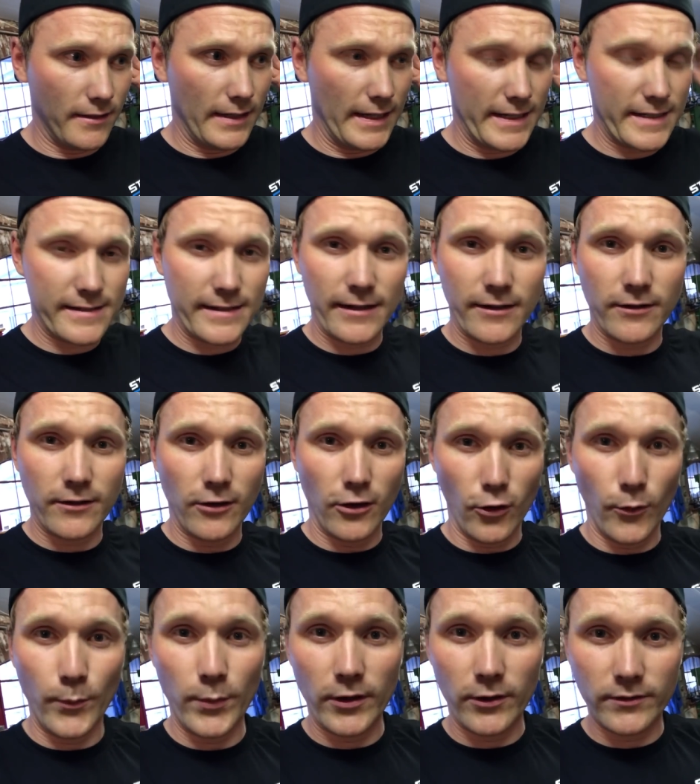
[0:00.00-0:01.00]
Actually, I'm gonna
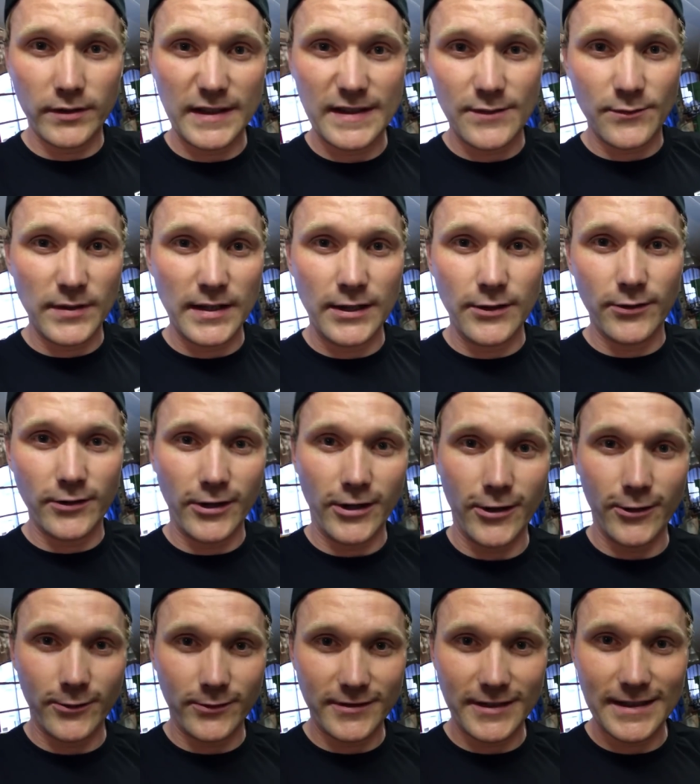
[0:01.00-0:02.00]
upload this video
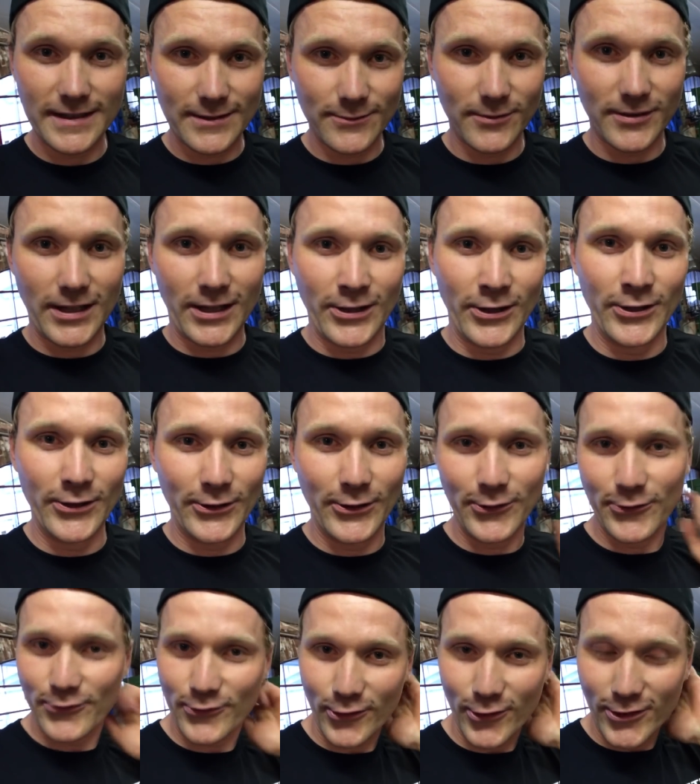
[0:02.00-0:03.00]
now. This is what I'm gonna
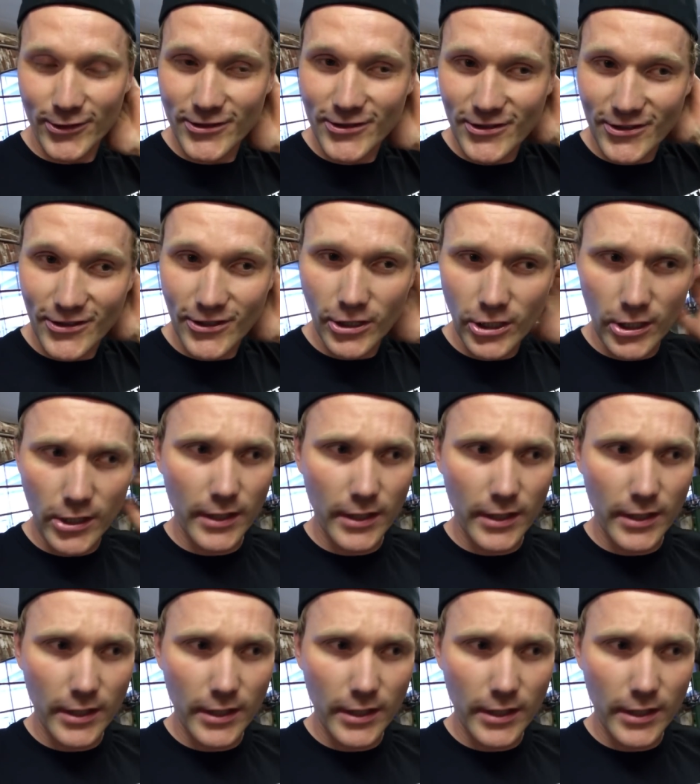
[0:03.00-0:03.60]
do first.